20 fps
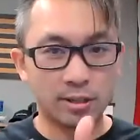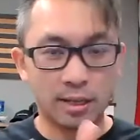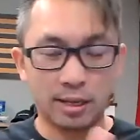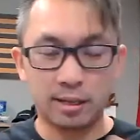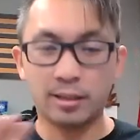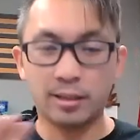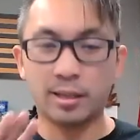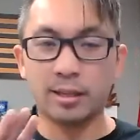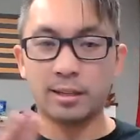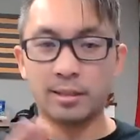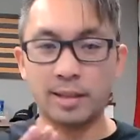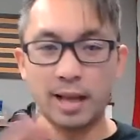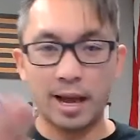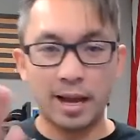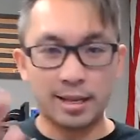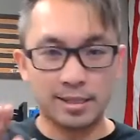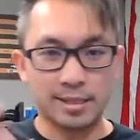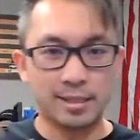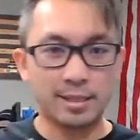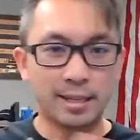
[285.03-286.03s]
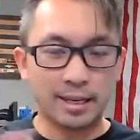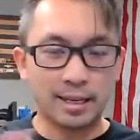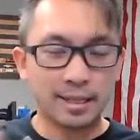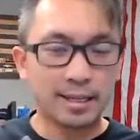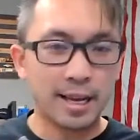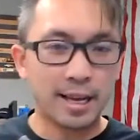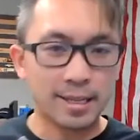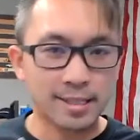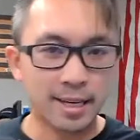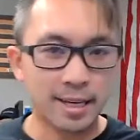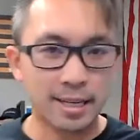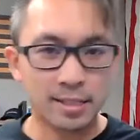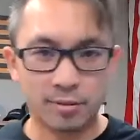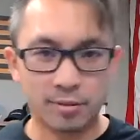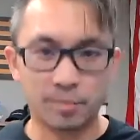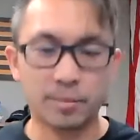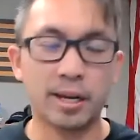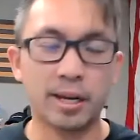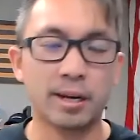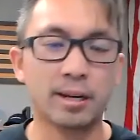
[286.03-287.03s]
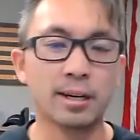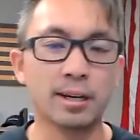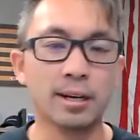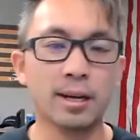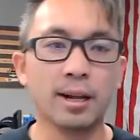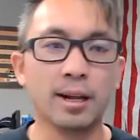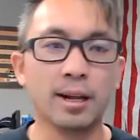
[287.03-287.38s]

and then as it cascades from there.